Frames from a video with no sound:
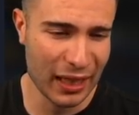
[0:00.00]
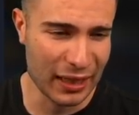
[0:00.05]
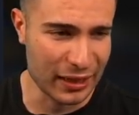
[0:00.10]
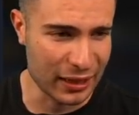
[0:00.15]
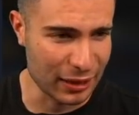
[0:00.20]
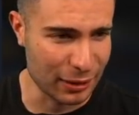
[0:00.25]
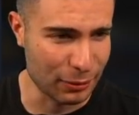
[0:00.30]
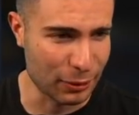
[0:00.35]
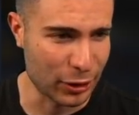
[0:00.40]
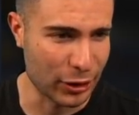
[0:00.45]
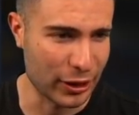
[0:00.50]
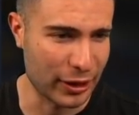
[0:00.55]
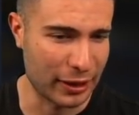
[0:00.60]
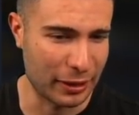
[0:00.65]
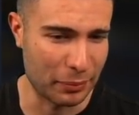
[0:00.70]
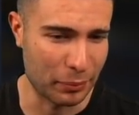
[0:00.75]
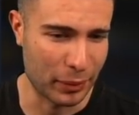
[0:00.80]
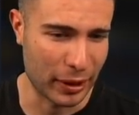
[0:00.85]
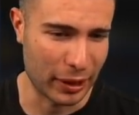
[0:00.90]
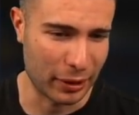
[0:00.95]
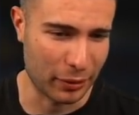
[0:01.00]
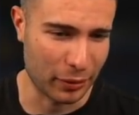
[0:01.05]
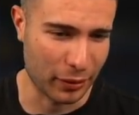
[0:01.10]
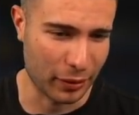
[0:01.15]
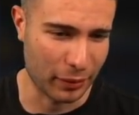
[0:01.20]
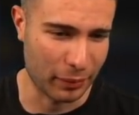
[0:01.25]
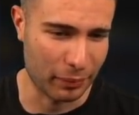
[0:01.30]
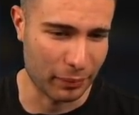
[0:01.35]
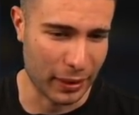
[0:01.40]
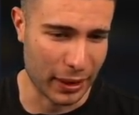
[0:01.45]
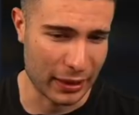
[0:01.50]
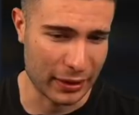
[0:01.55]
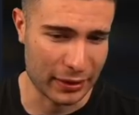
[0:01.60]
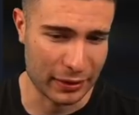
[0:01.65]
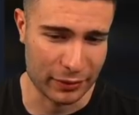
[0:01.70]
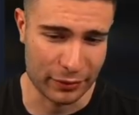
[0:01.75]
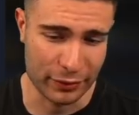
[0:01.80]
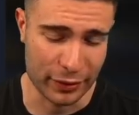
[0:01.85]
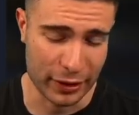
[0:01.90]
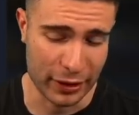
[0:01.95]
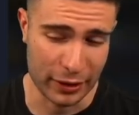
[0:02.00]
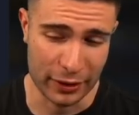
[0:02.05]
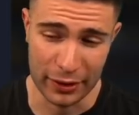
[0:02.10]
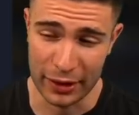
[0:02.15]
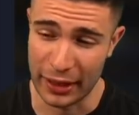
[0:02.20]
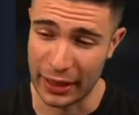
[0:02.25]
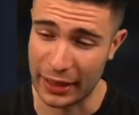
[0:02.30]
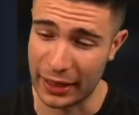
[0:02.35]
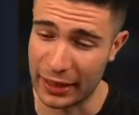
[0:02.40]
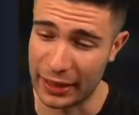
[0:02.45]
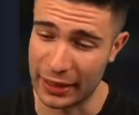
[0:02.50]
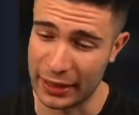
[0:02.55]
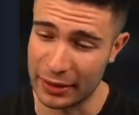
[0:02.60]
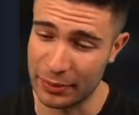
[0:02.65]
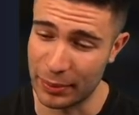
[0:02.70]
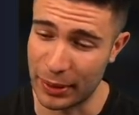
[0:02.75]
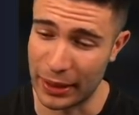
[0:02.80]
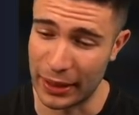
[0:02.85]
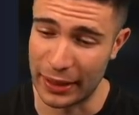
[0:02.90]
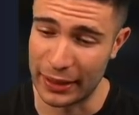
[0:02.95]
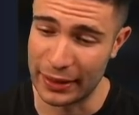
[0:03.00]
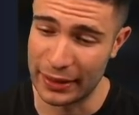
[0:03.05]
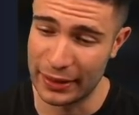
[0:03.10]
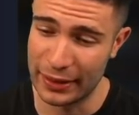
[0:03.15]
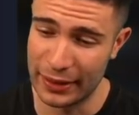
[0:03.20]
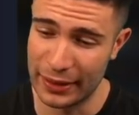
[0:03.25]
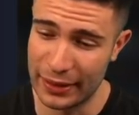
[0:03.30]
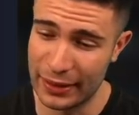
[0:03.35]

did want to come back with a massive video, like I explained. I'm